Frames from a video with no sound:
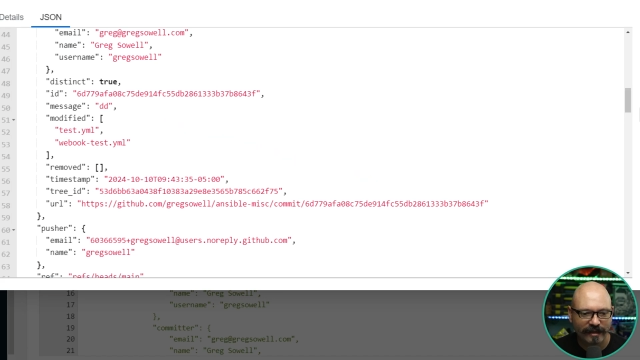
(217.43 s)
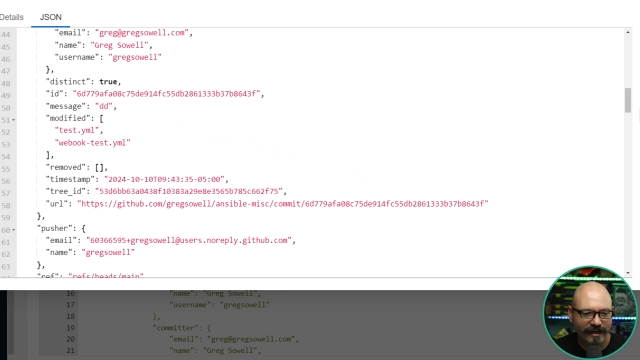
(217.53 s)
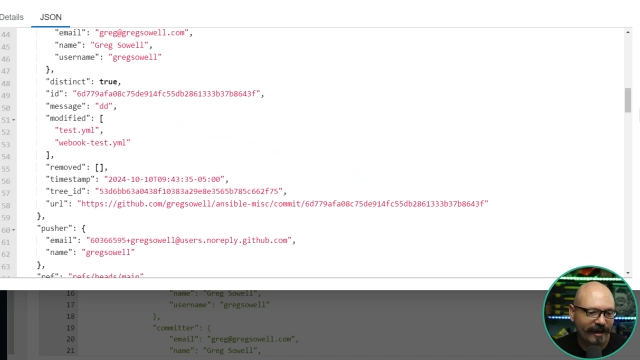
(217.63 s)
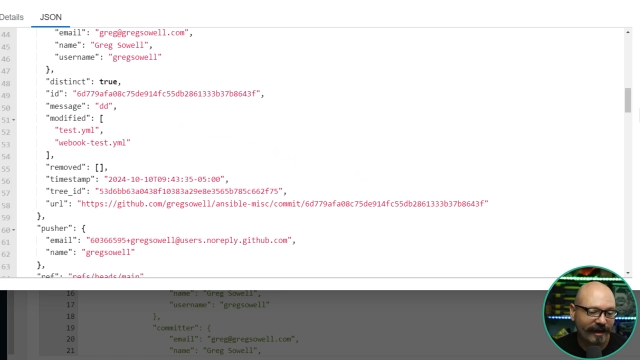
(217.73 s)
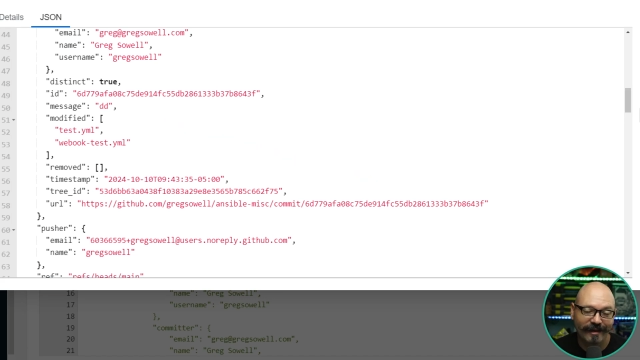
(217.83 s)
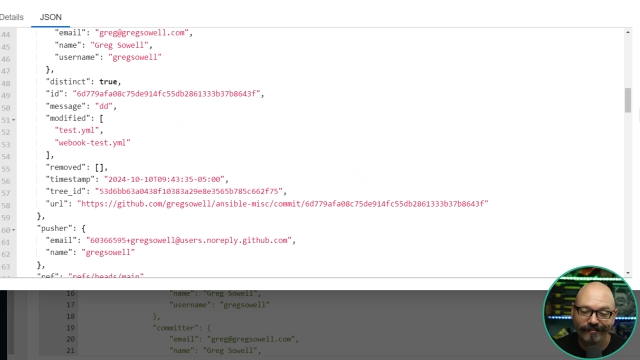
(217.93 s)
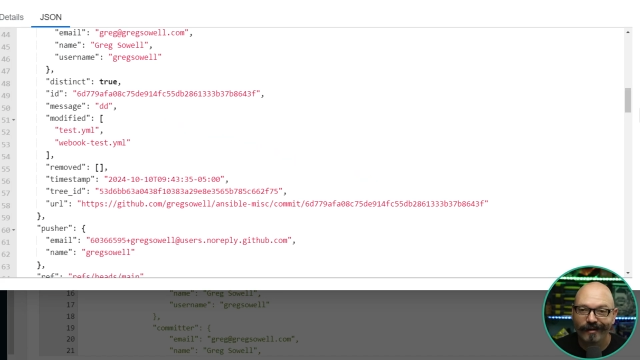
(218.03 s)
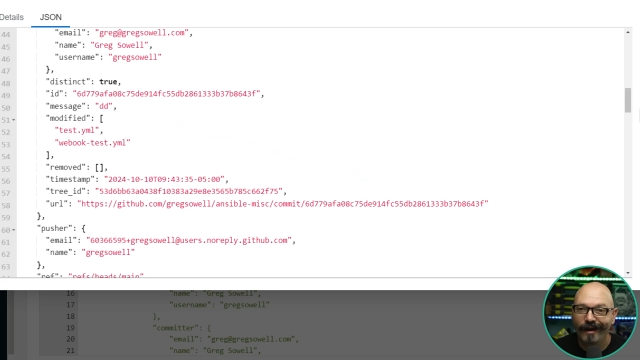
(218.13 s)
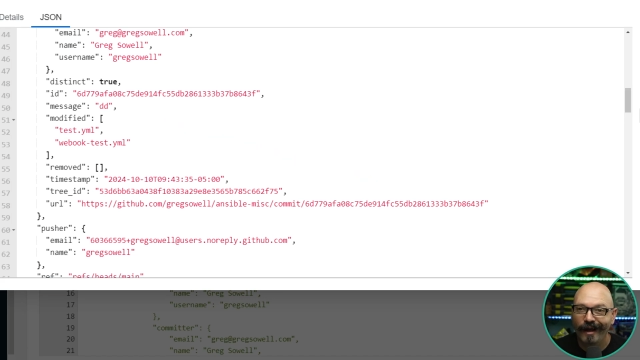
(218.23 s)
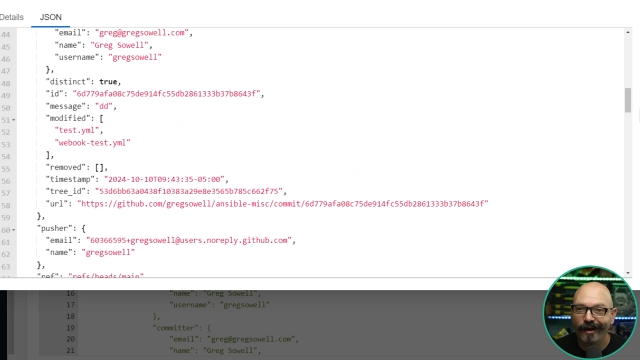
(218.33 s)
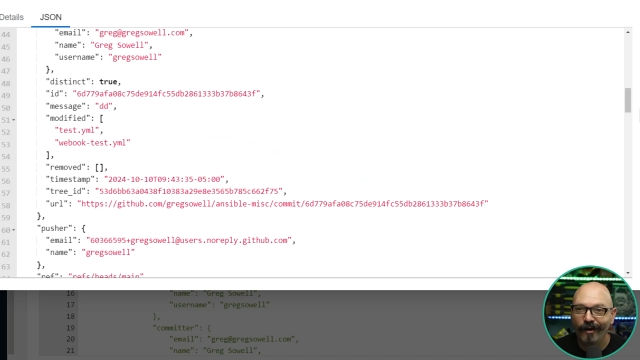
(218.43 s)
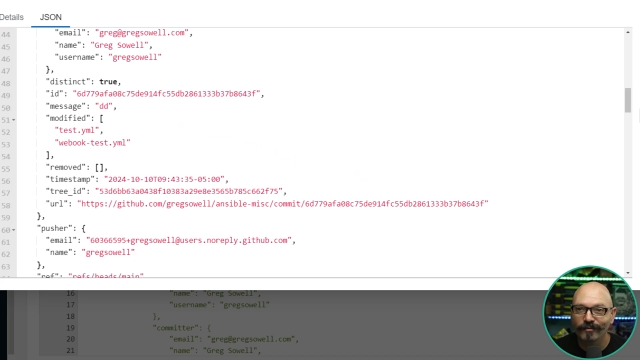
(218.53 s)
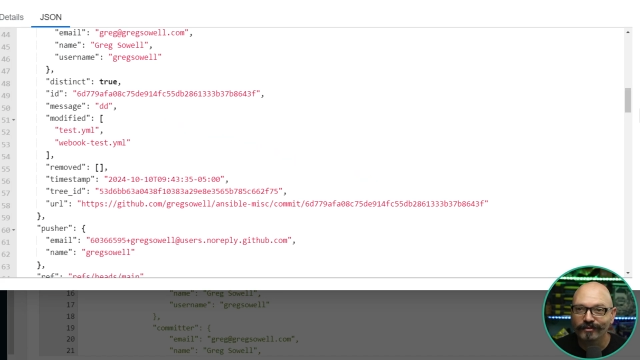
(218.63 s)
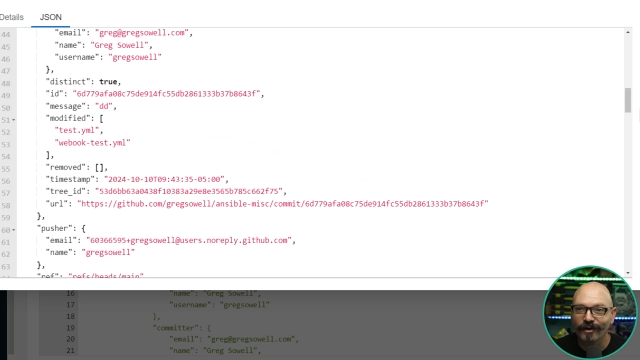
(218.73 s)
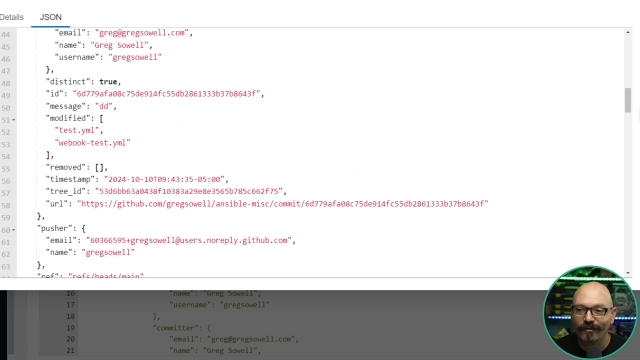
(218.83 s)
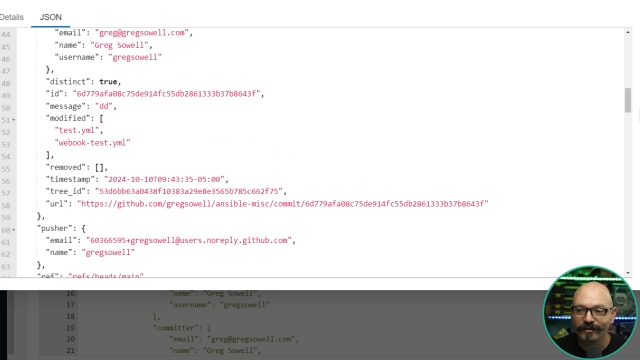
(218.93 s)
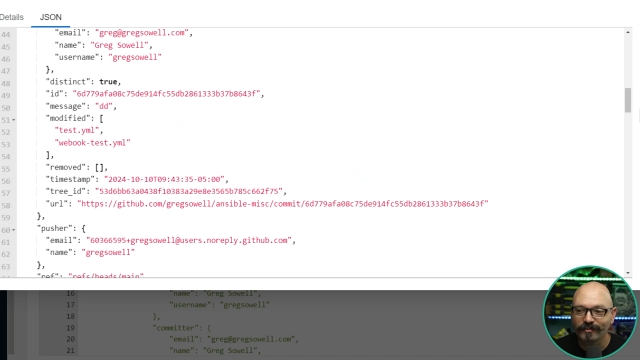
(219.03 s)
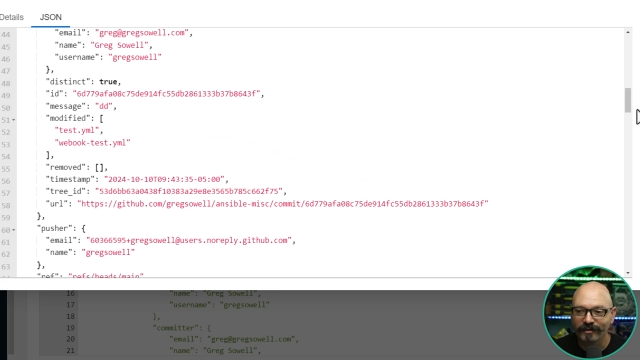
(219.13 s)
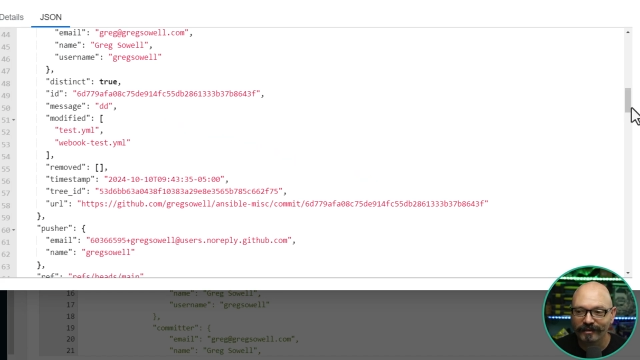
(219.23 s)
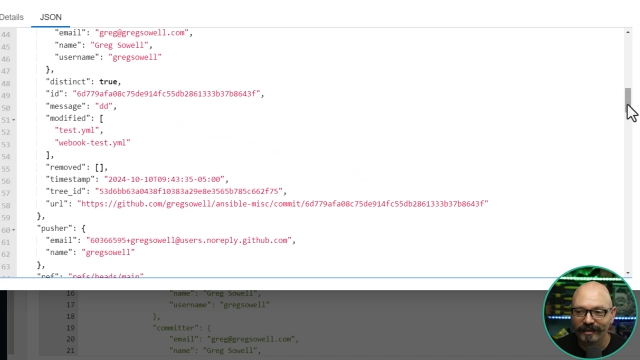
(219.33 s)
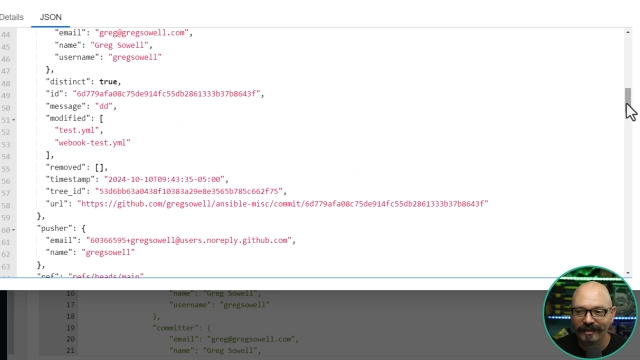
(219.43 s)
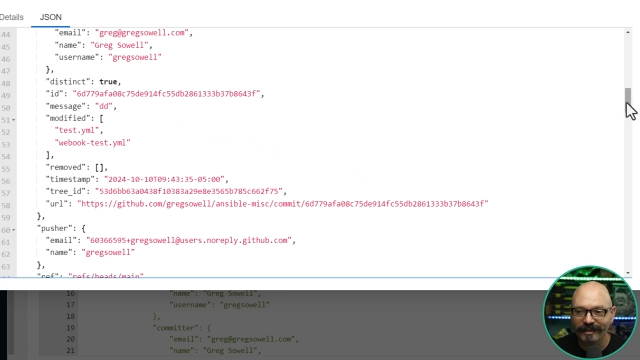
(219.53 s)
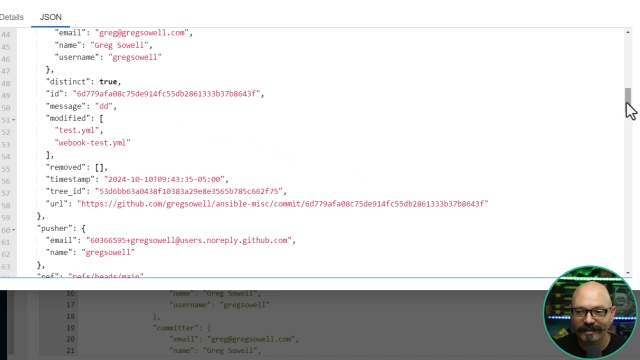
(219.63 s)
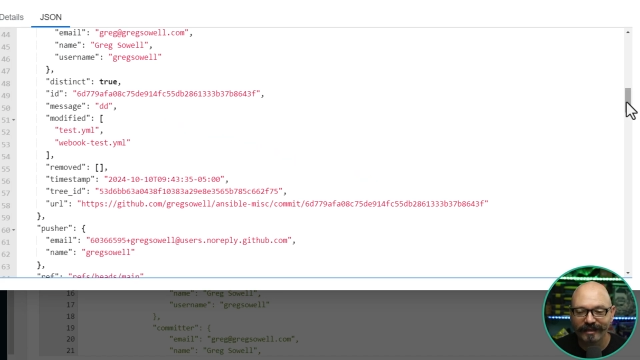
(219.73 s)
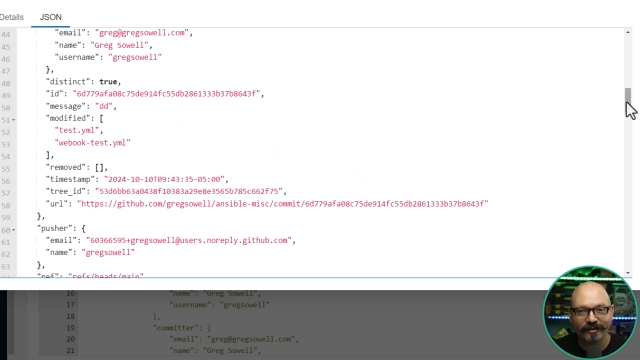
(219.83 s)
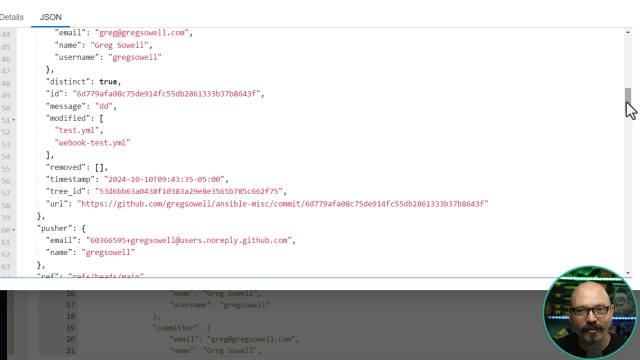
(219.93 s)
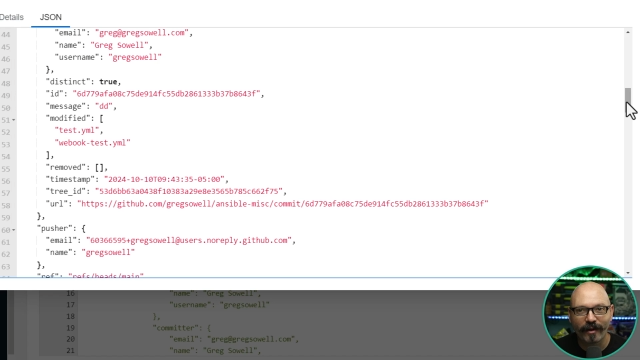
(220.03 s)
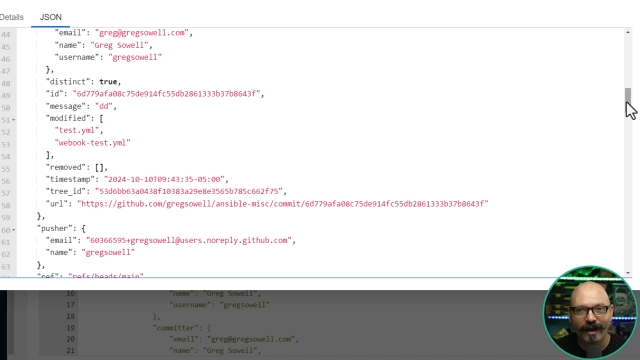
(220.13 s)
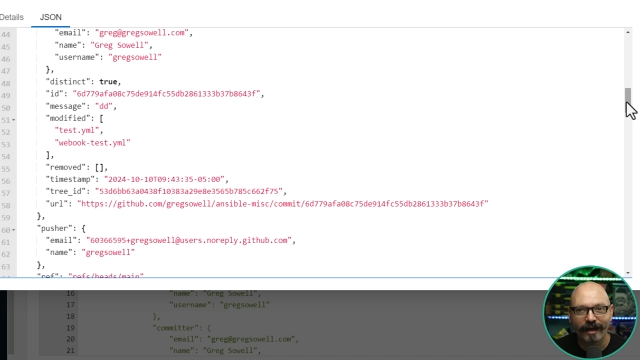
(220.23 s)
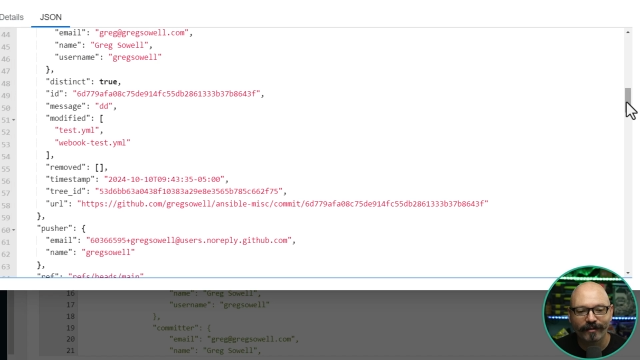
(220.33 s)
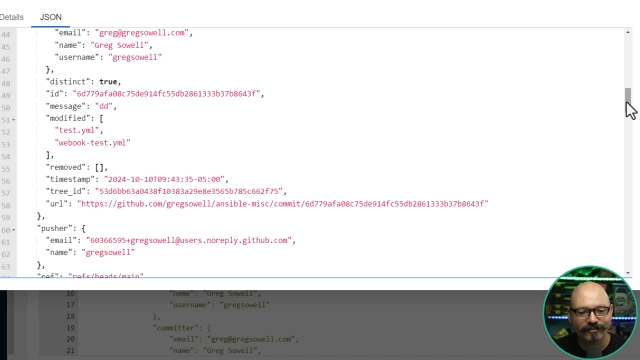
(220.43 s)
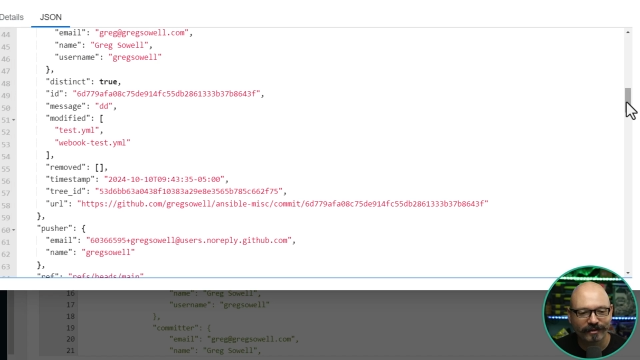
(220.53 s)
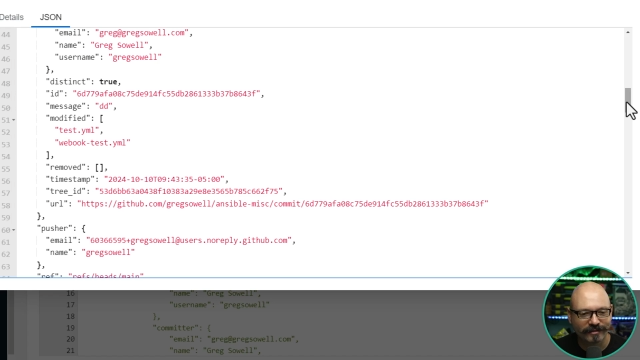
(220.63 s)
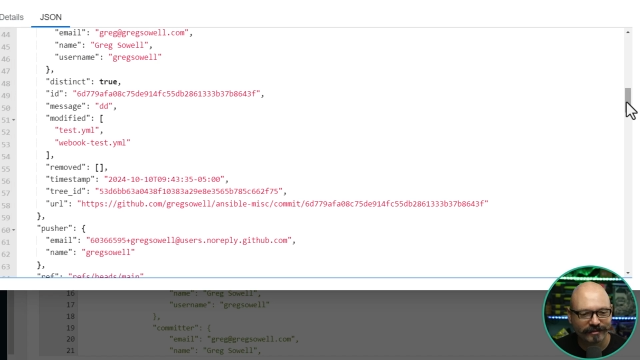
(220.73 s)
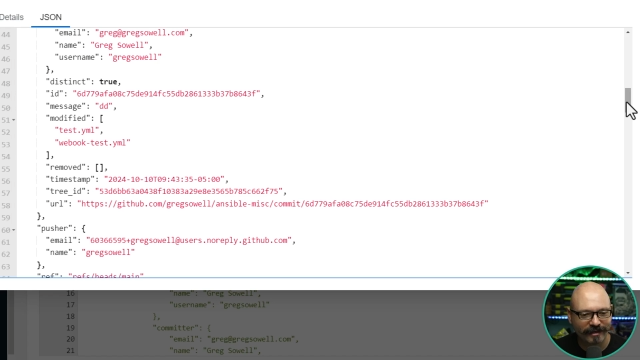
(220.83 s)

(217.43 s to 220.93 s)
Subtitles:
I almost always put DD in here when I am just